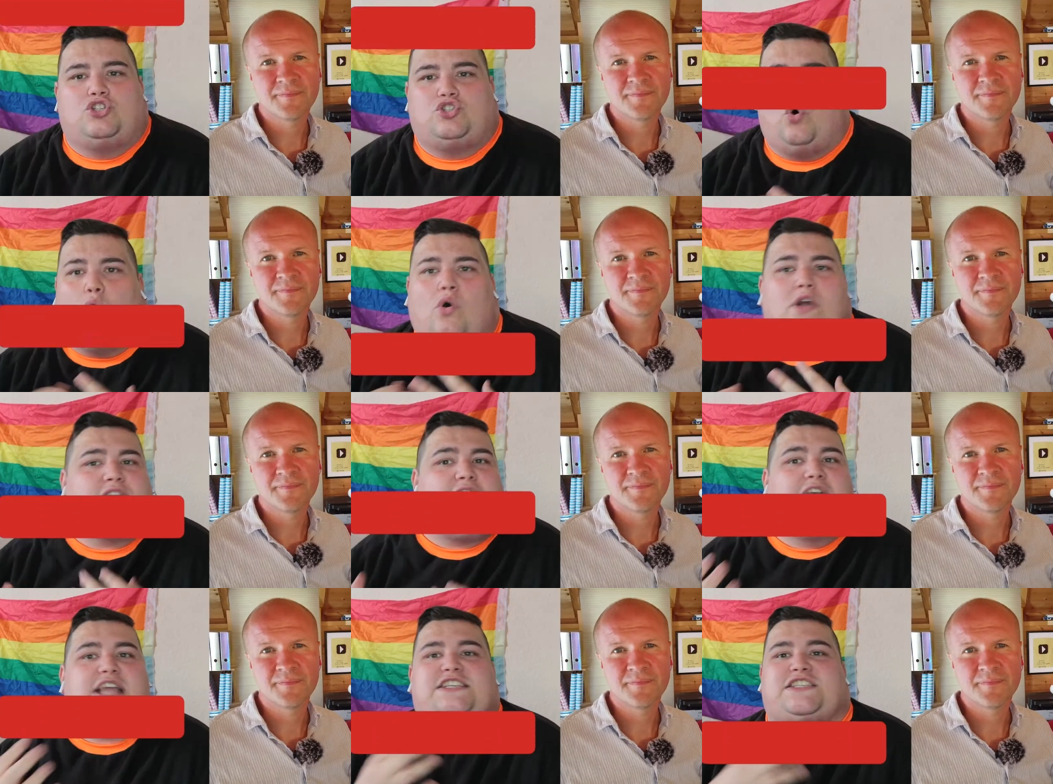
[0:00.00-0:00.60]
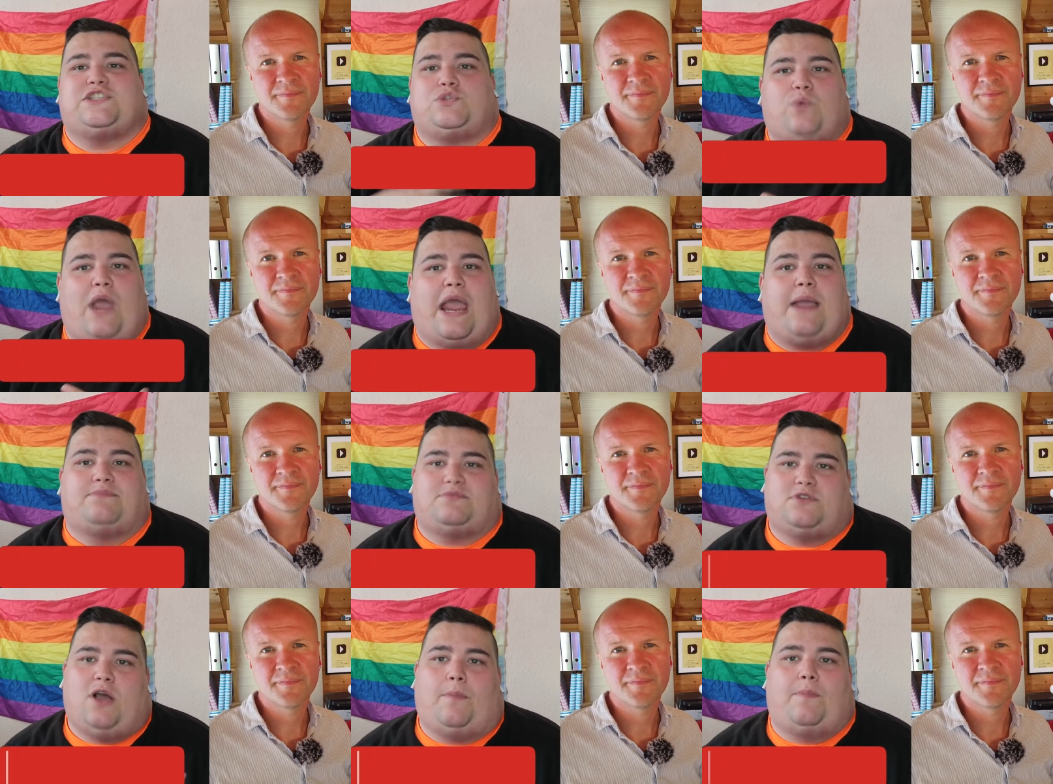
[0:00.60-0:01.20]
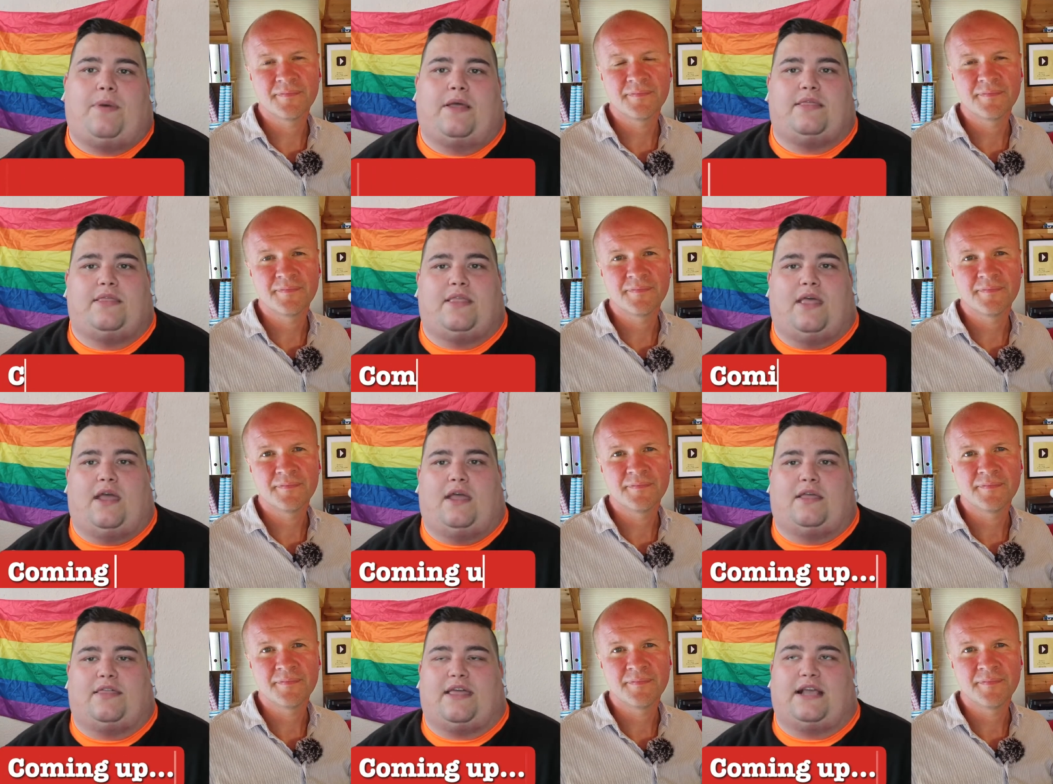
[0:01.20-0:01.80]
Speaker 1: Don't get swept up in
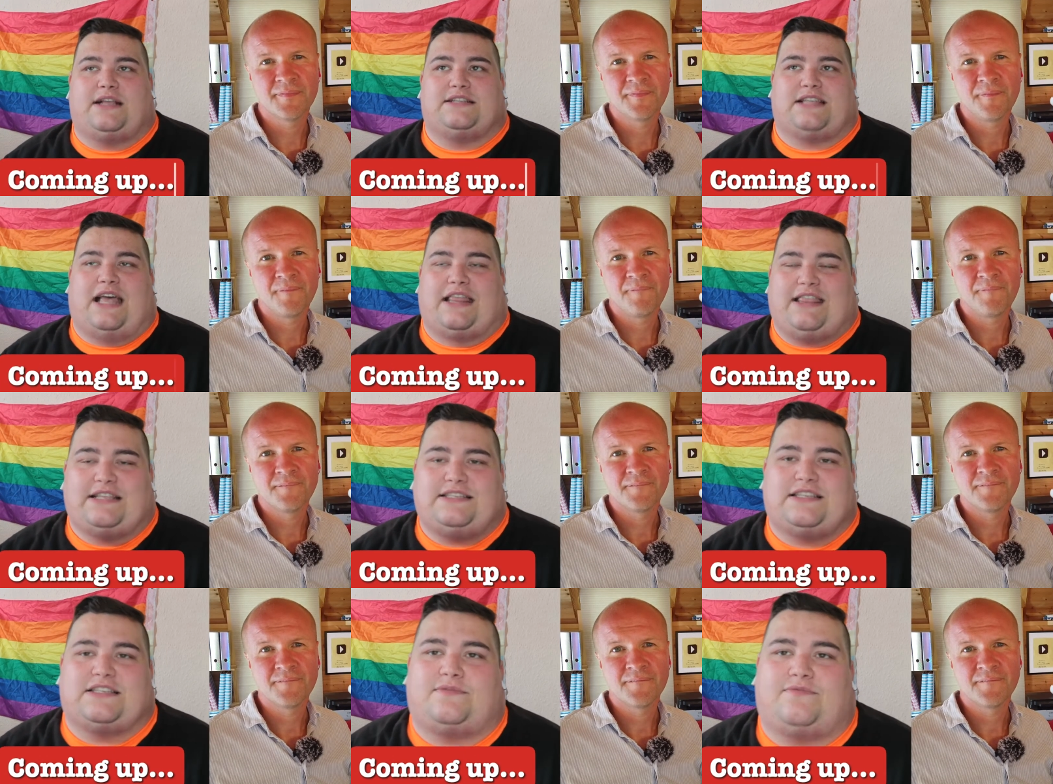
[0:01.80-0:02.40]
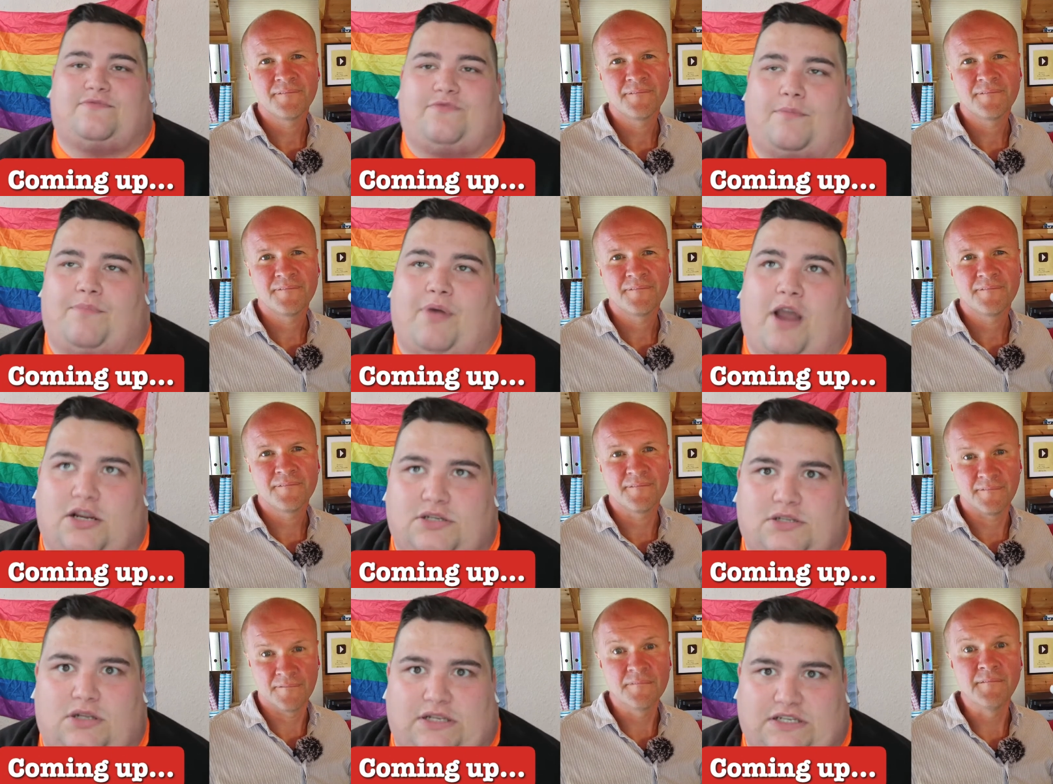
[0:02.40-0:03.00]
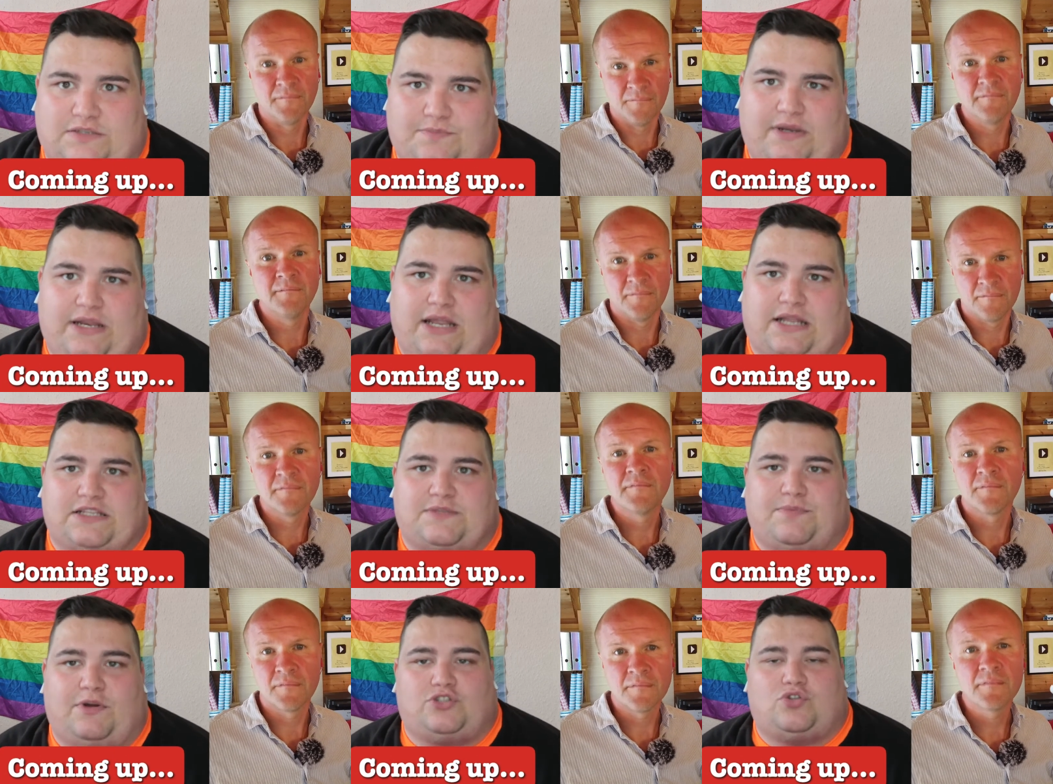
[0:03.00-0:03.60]
the things, this is from personal
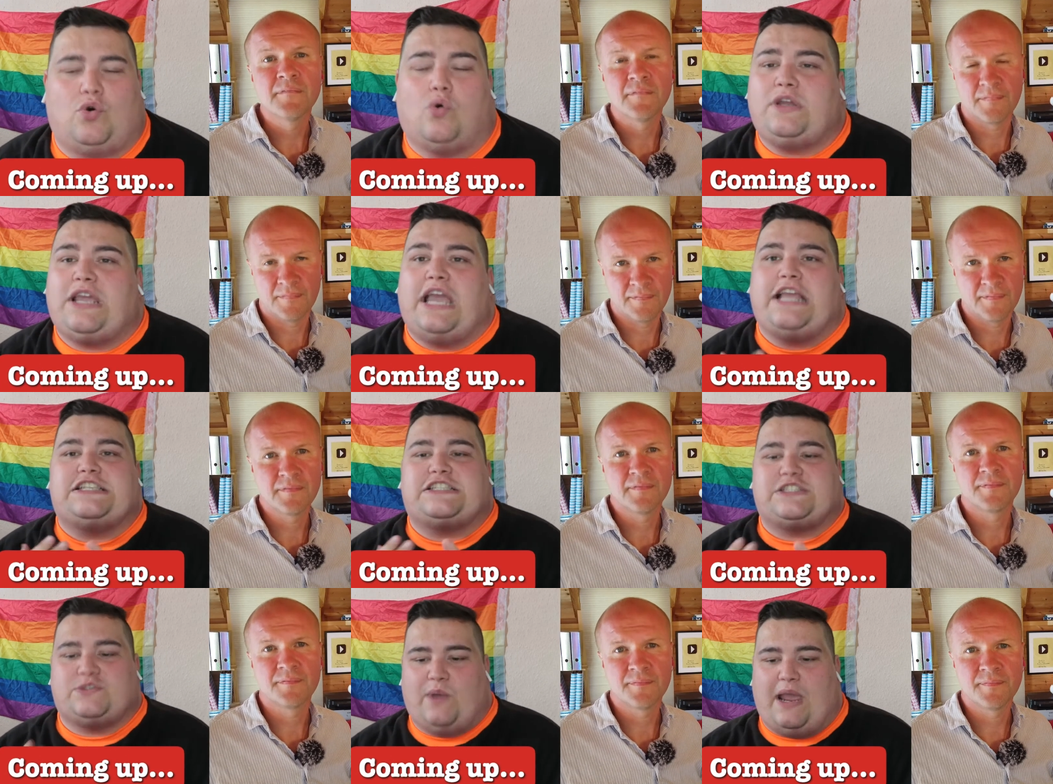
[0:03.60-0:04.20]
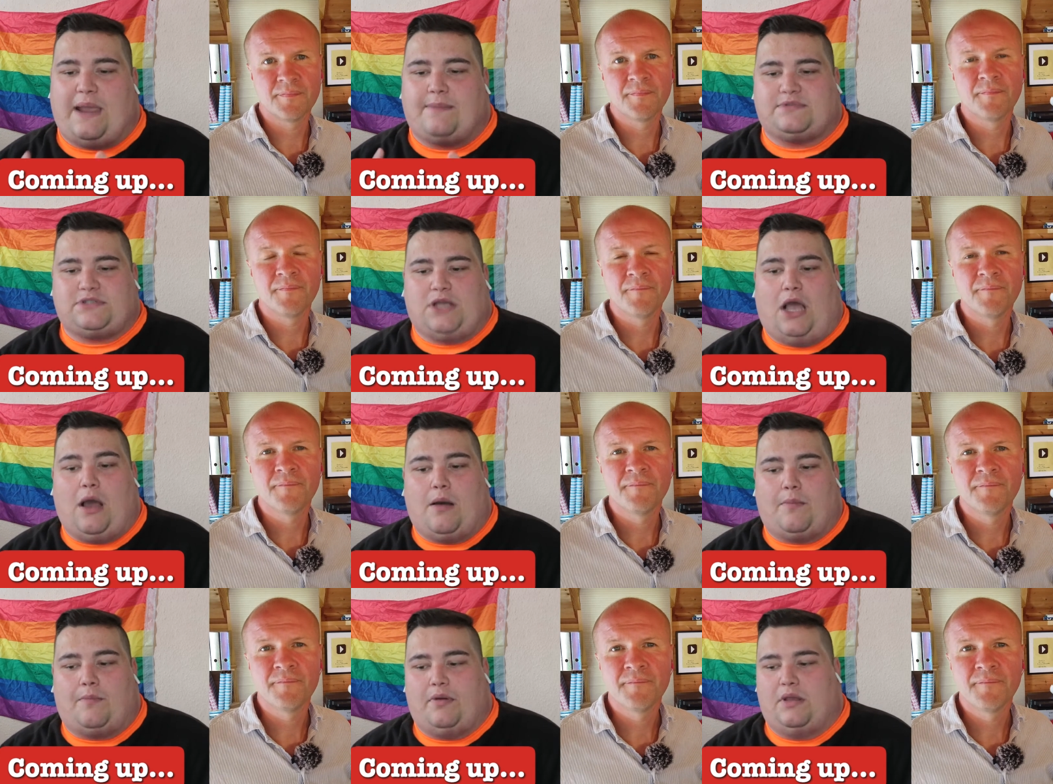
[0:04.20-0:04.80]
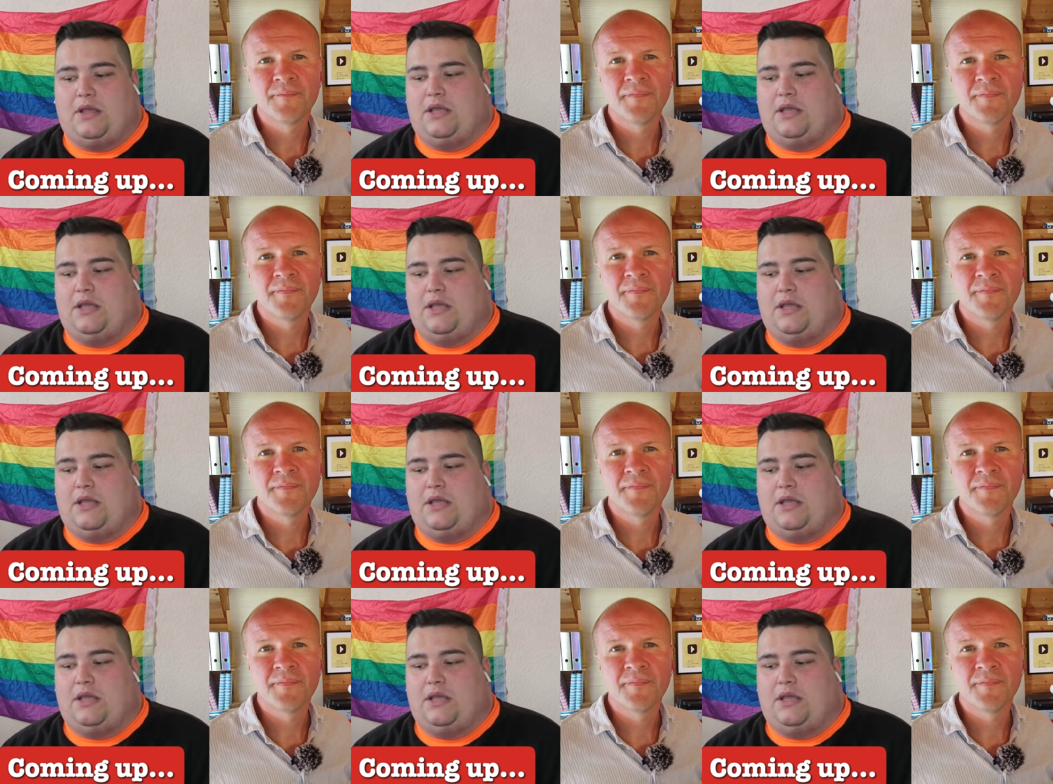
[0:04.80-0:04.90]
experience, but don't get swept up